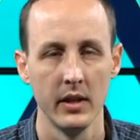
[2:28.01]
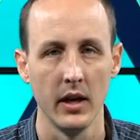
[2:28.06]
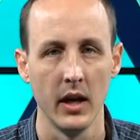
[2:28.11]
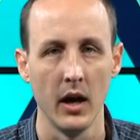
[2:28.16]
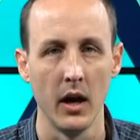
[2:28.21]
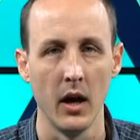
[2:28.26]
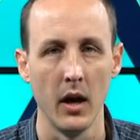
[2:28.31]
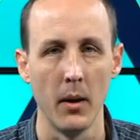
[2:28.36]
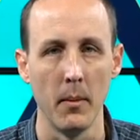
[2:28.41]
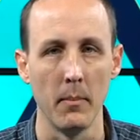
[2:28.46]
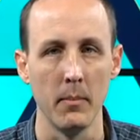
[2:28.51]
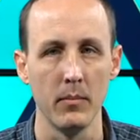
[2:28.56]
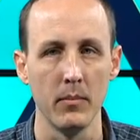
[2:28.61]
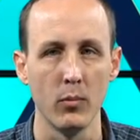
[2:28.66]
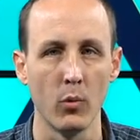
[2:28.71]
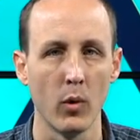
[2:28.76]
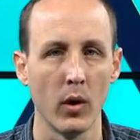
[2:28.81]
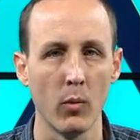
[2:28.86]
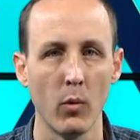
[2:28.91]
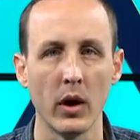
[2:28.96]
Um,
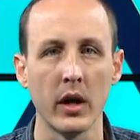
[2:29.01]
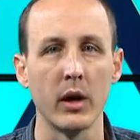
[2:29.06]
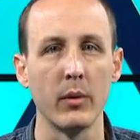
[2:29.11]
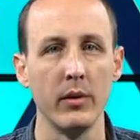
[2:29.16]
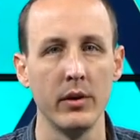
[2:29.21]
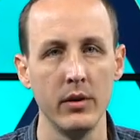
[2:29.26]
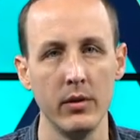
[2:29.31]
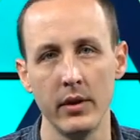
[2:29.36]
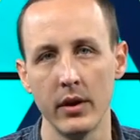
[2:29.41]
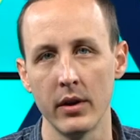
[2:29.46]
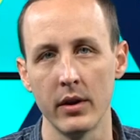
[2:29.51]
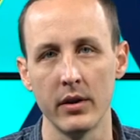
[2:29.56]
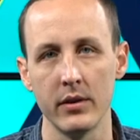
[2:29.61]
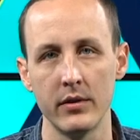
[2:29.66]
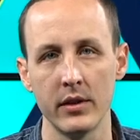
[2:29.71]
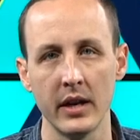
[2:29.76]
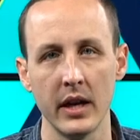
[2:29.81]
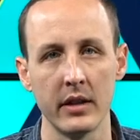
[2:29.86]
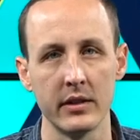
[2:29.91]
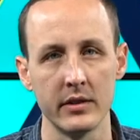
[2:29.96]
what, what can we do here to,
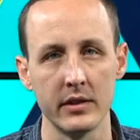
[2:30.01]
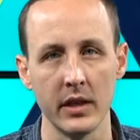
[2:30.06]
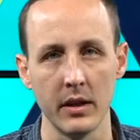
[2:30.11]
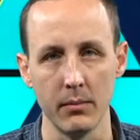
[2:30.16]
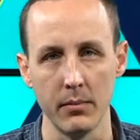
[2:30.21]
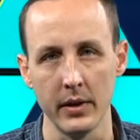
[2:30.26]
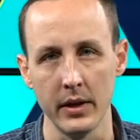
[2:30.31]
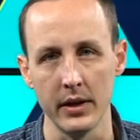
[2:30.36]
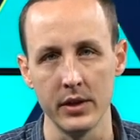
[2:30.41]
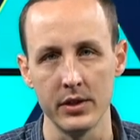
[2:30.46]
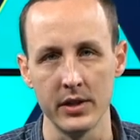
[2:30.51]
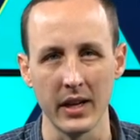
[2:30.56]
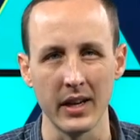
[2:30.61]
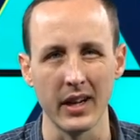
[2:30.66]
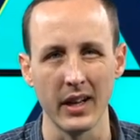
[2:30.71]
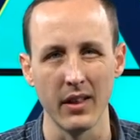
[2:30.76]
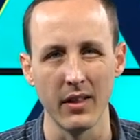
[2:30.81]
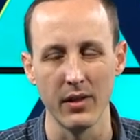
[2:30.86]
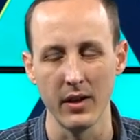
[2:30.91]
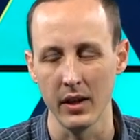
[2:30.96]
to get on the same page, that
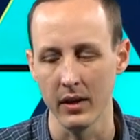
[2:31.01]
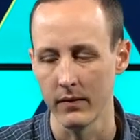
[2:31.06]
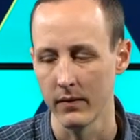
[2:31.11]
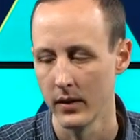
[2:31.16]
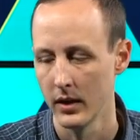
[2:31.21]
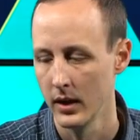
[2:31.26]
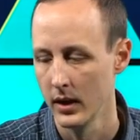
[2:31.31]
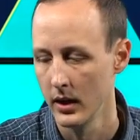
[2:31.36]
kind of thing.